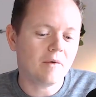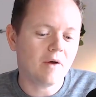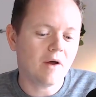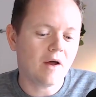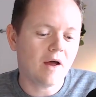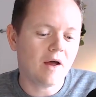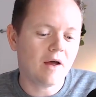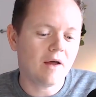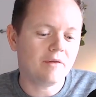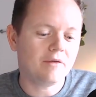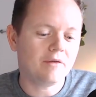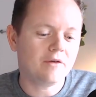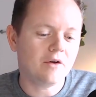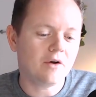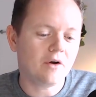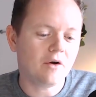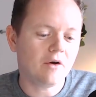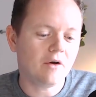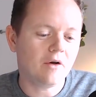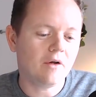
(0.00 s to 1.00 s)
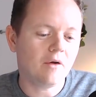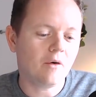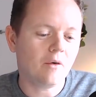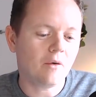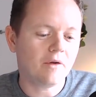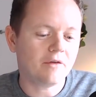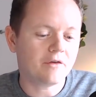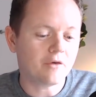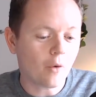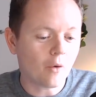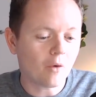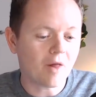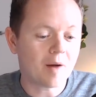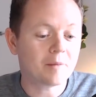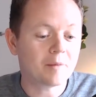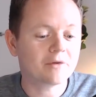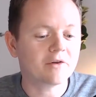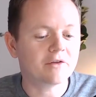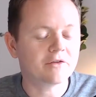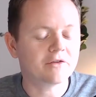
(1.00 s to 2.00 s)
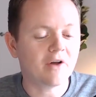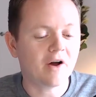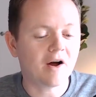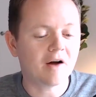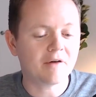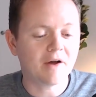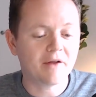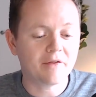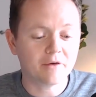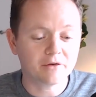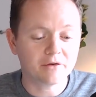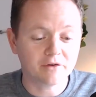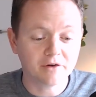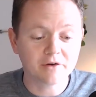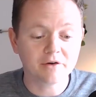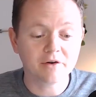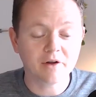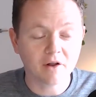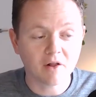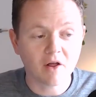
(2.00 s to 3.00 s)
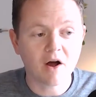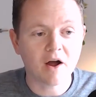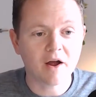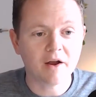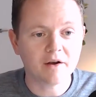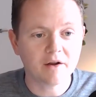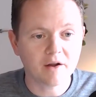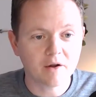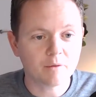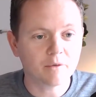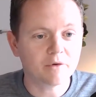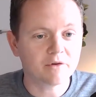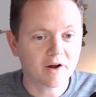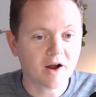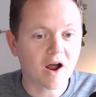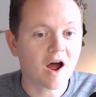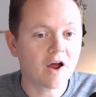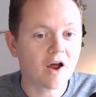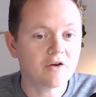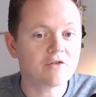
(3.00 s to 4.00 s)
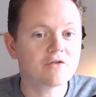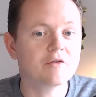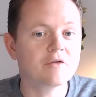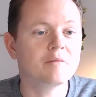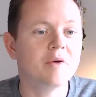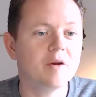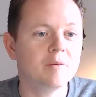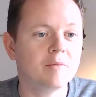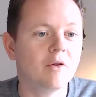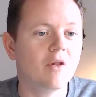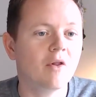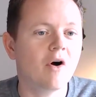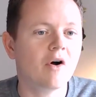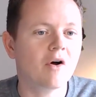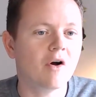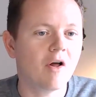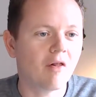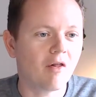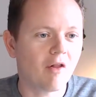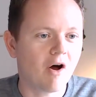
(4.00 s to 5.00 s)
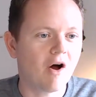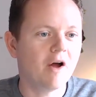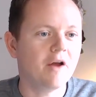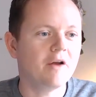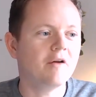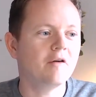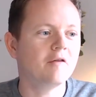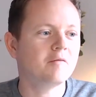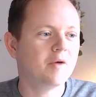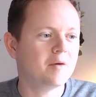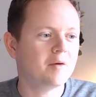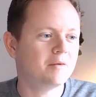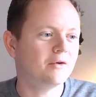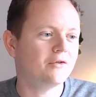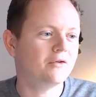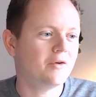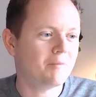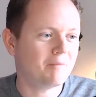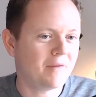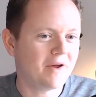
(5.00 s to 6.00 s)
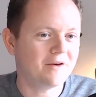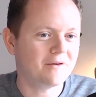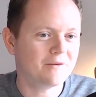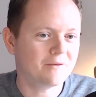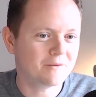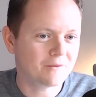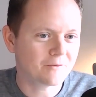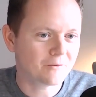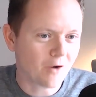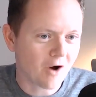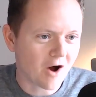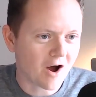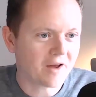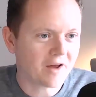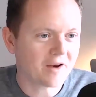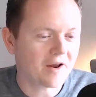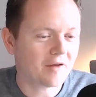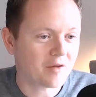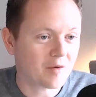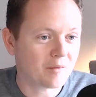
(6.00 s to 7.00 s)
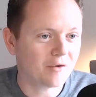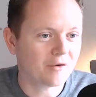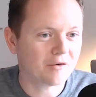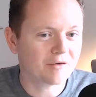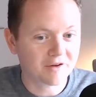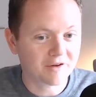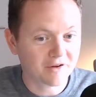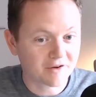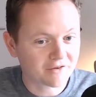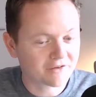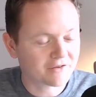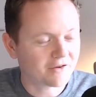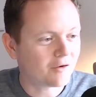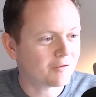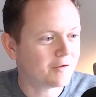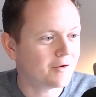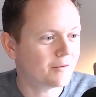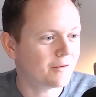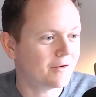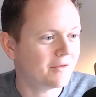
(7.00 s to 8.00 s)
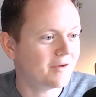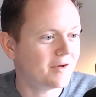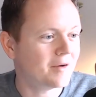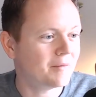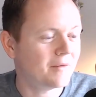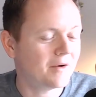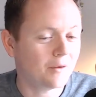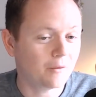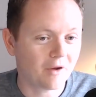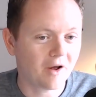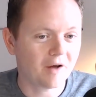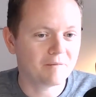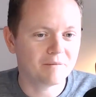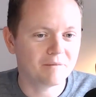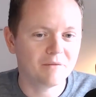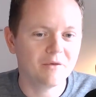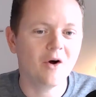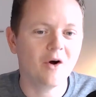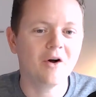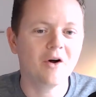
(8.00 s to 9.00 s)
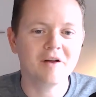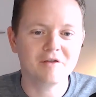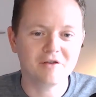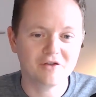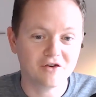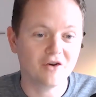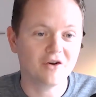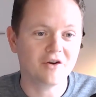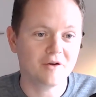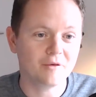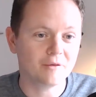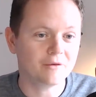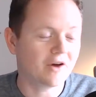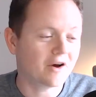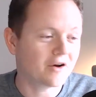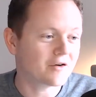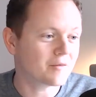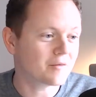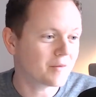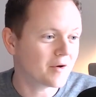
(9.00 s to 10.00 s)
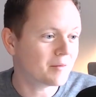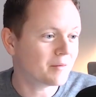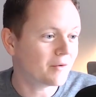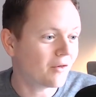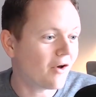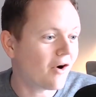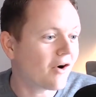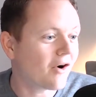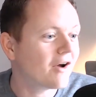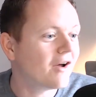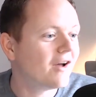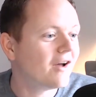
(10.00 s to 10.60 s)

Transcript: it's all Amazon staff. And there was literally a line. It was like 100 people long, a line of people to meet Ryan at the booth and get a selfie with him. I'm not even joking. It was 100 people long.